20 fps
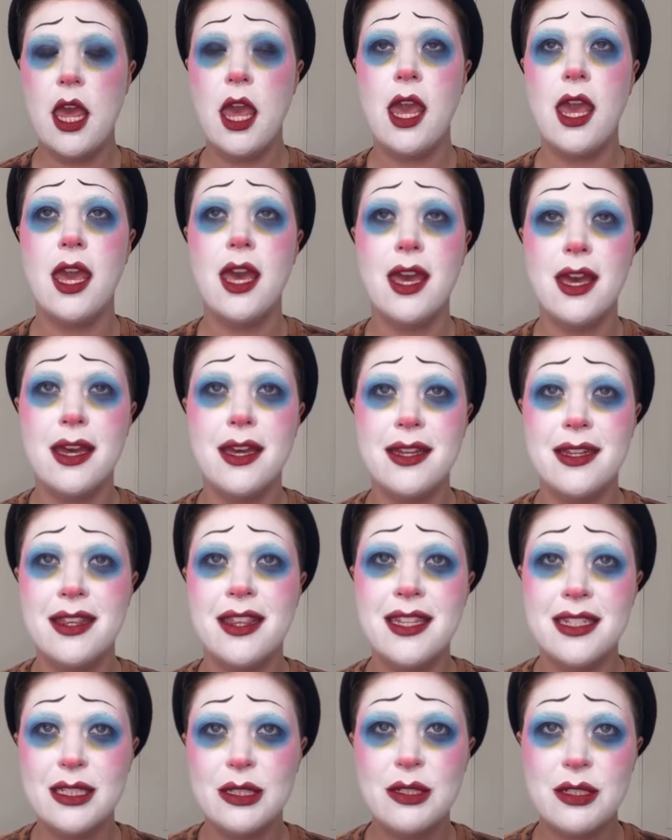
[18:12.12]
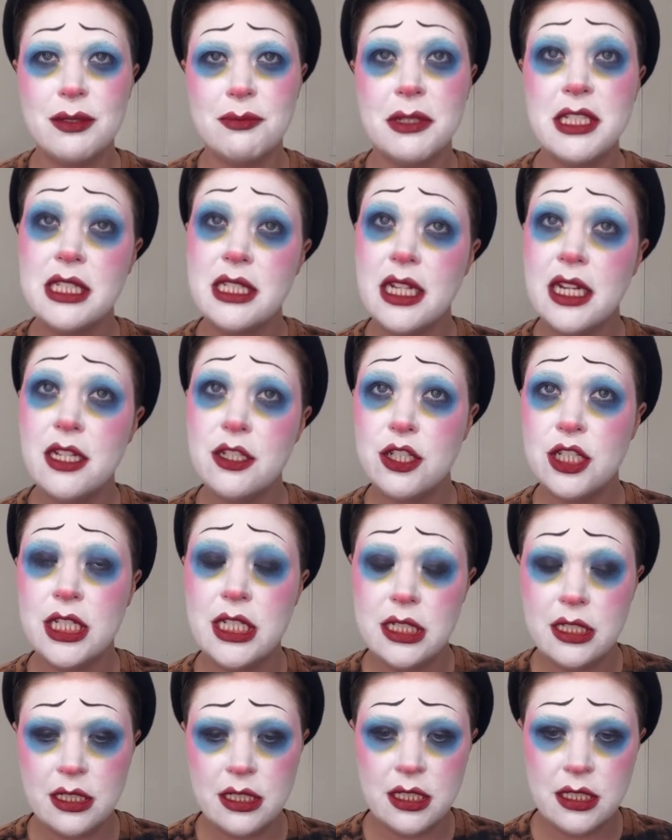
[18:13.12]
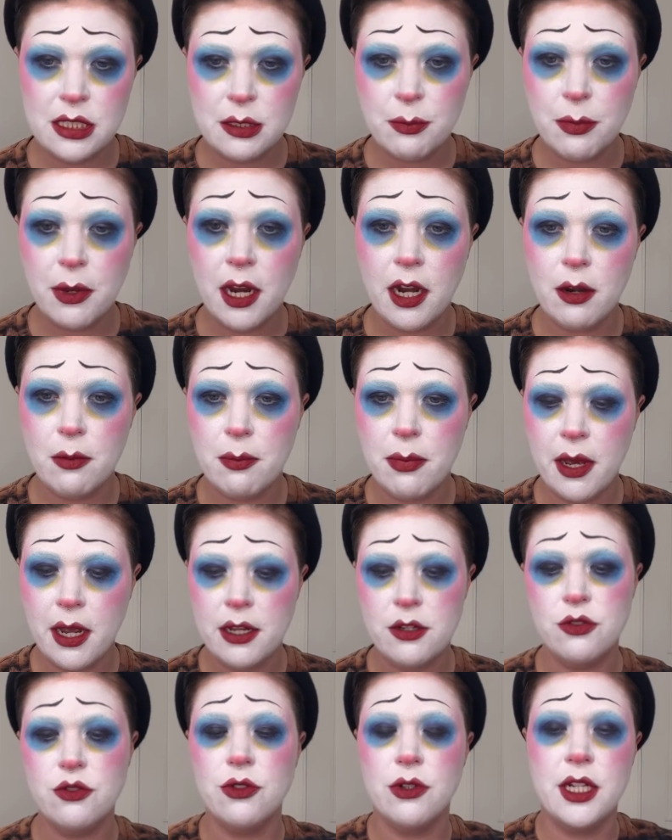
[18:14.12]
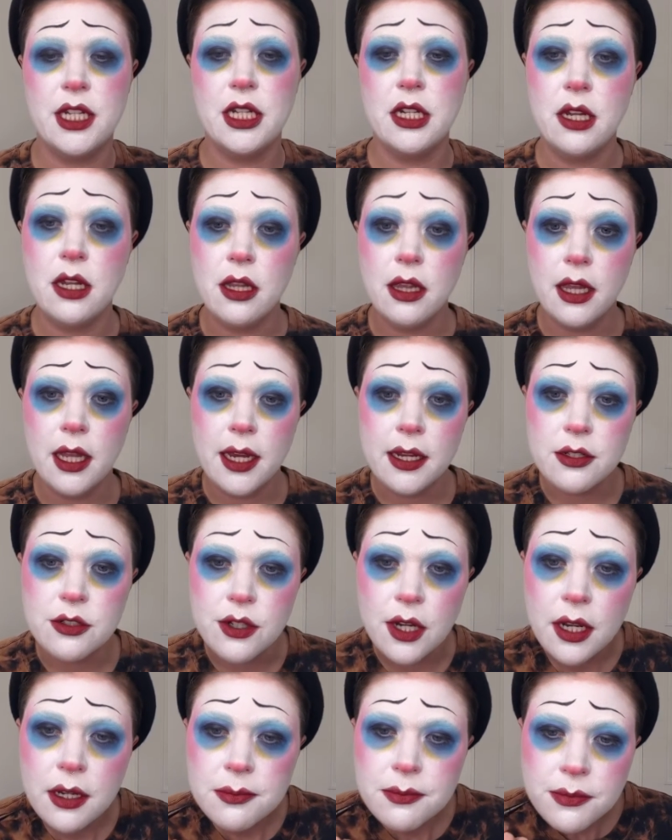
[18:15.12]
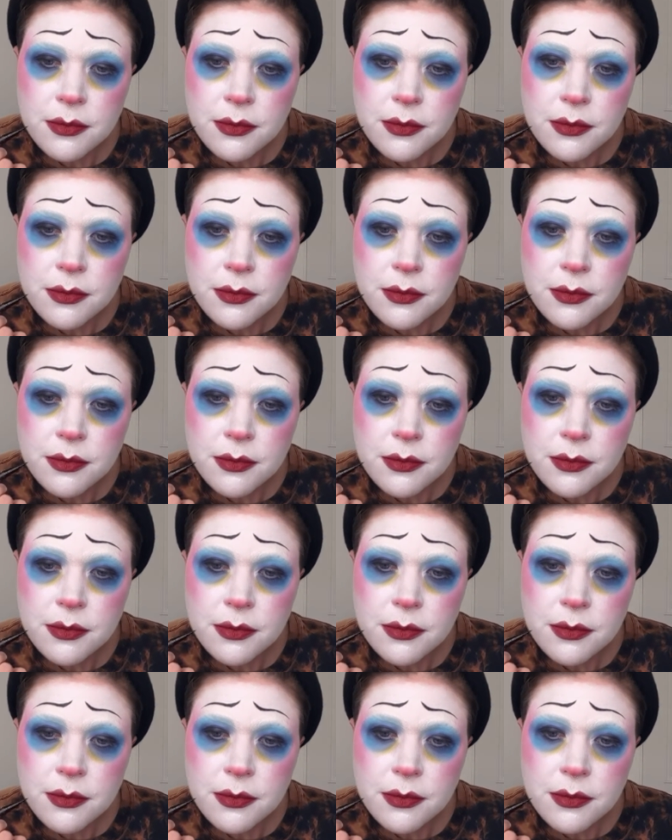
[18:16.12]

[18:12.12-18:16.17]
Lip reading: And this mustache is inspired by Dorian Electra.